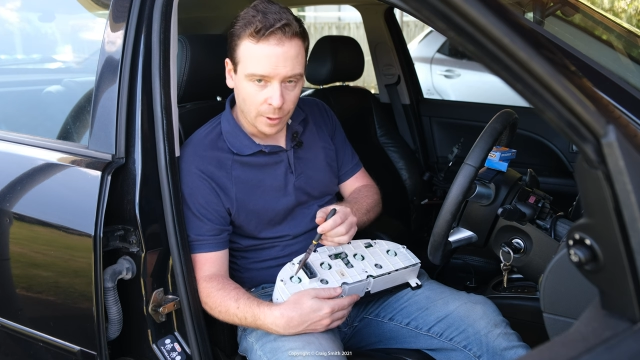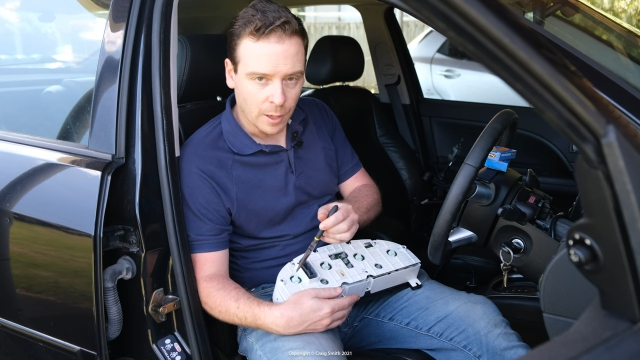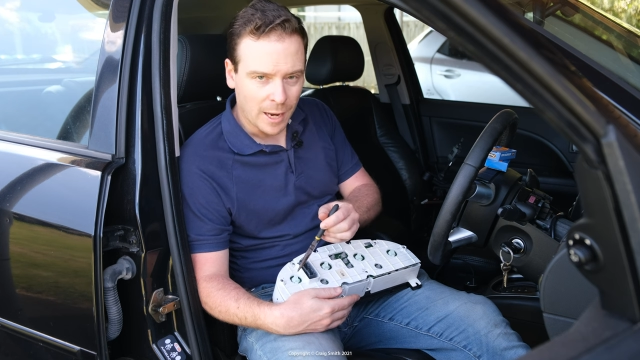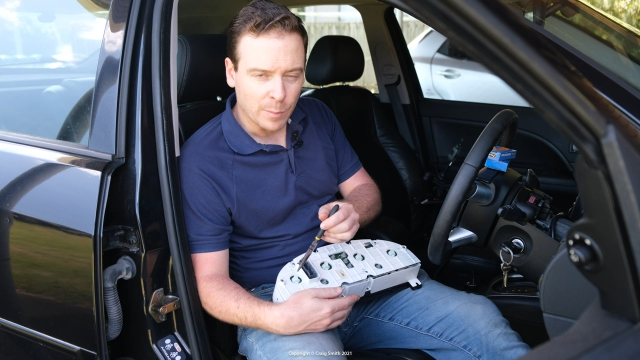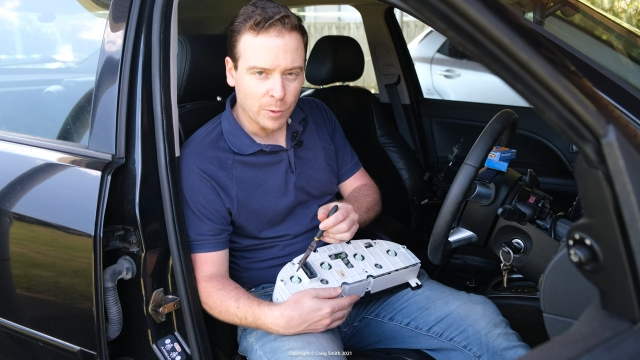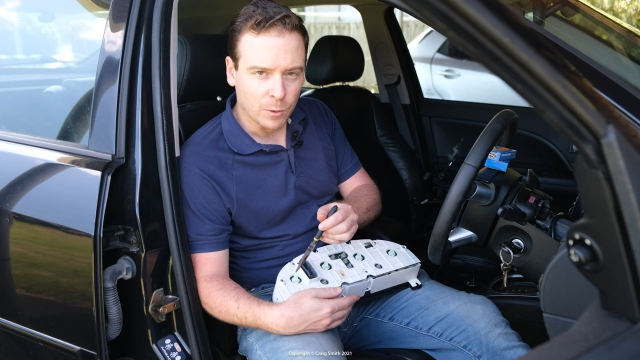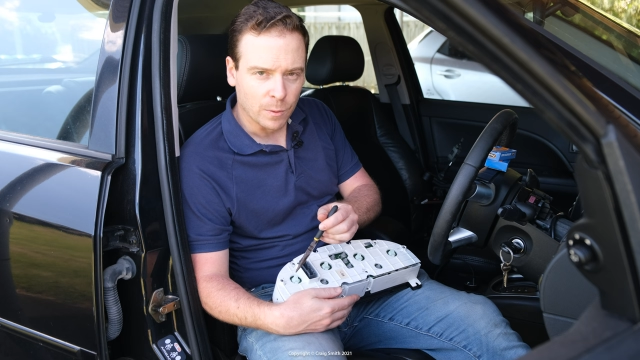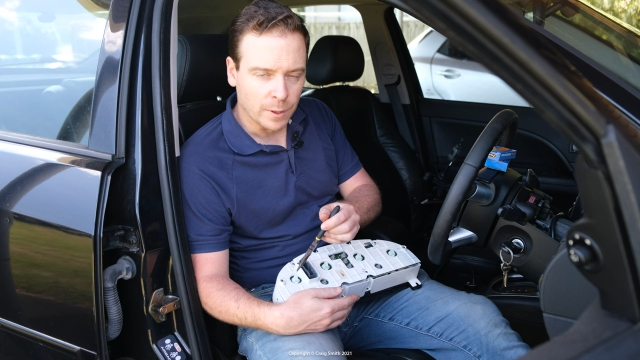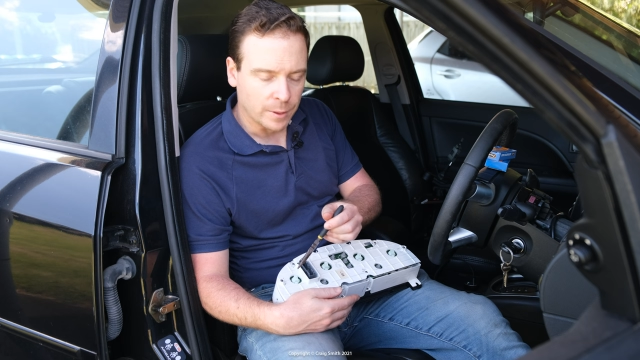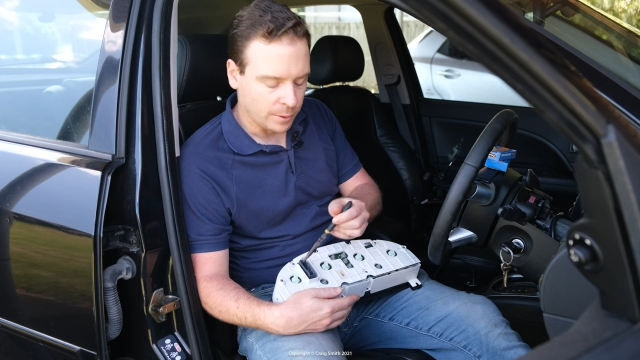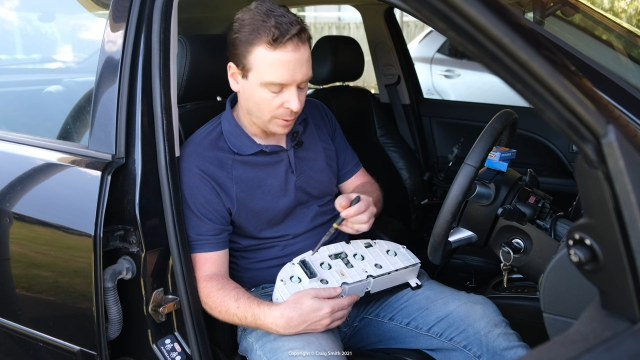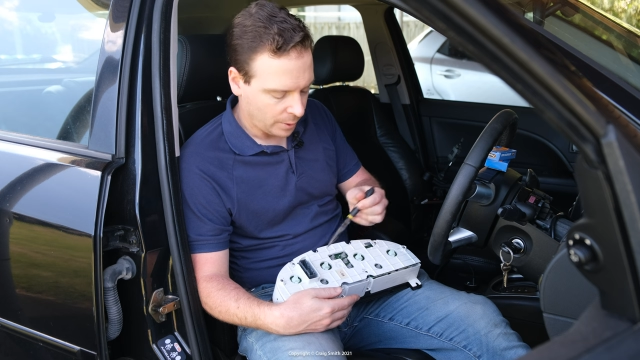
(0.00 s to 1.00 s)
the light blue
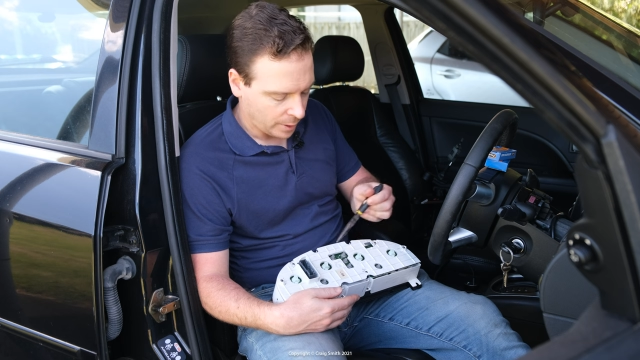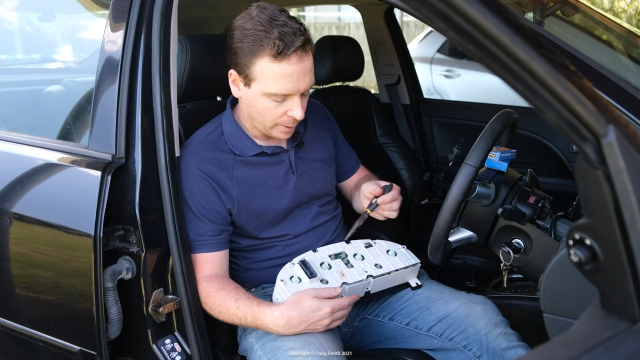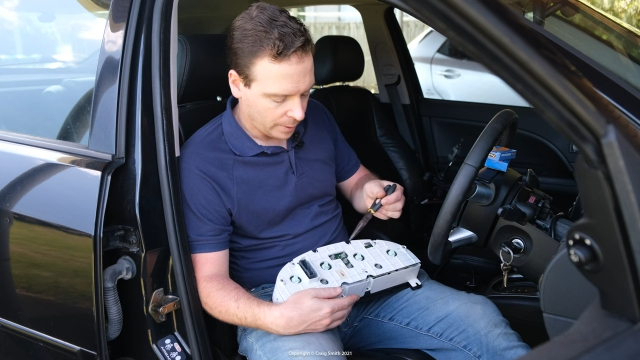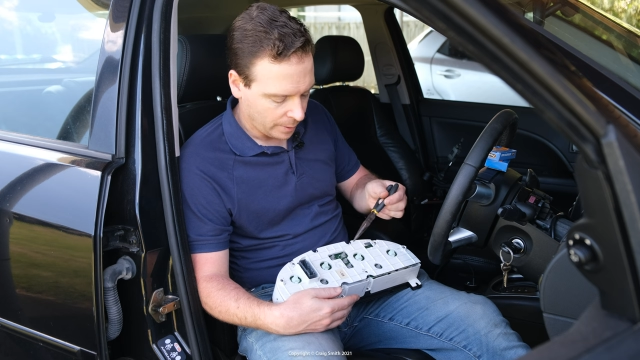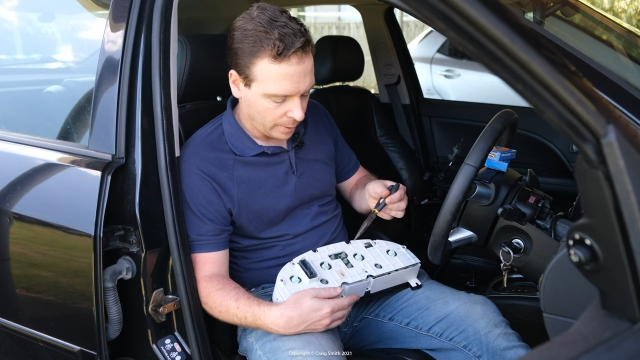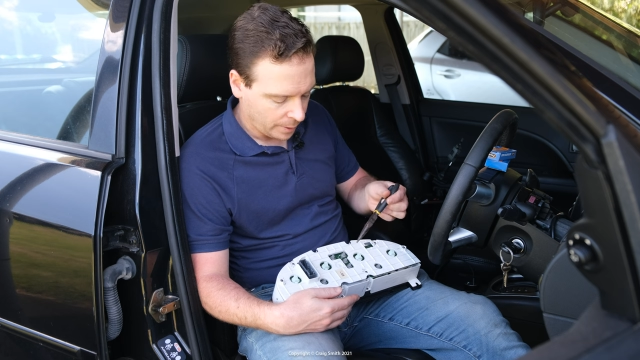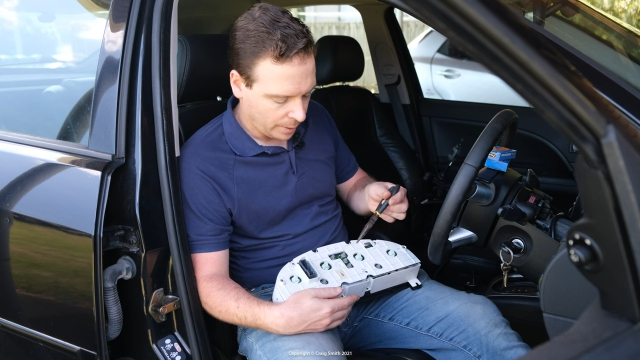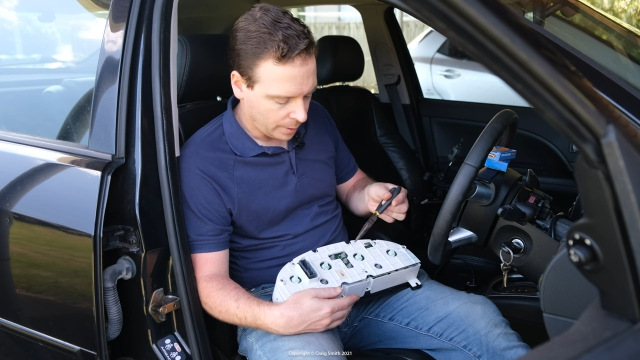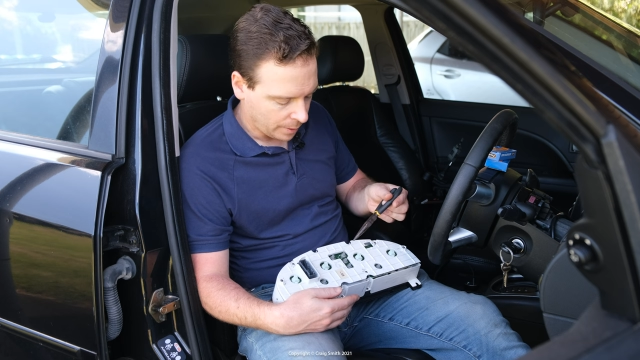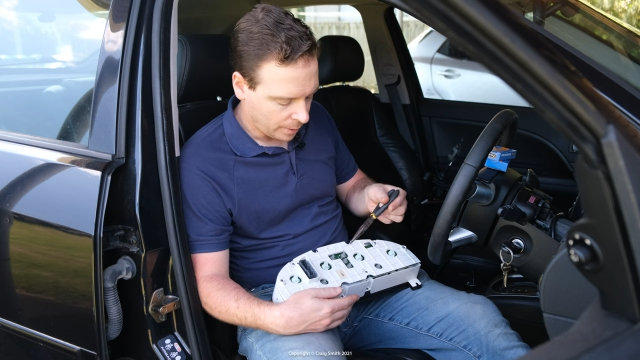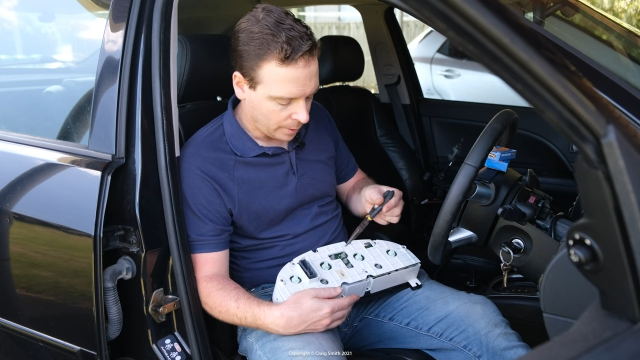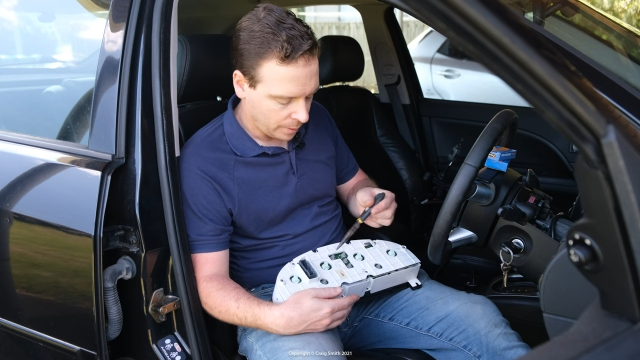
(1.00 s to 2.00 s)
ones, are the
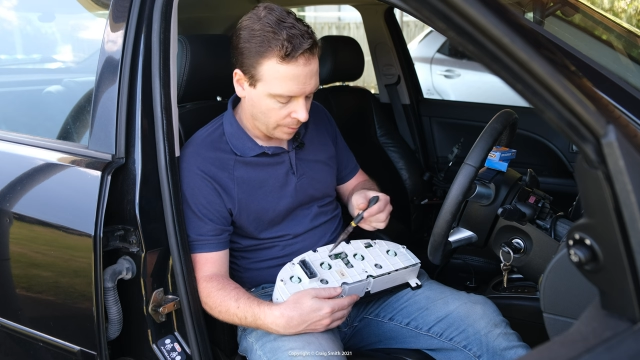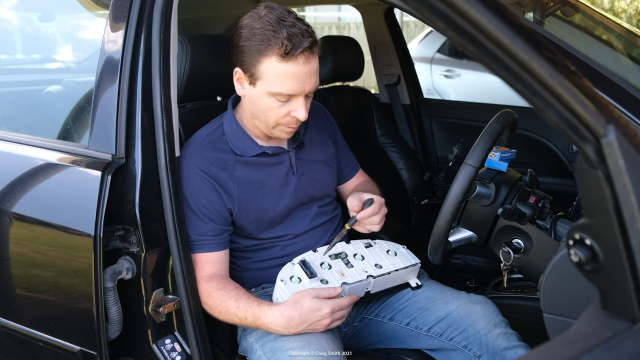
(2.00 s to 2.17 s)
uh,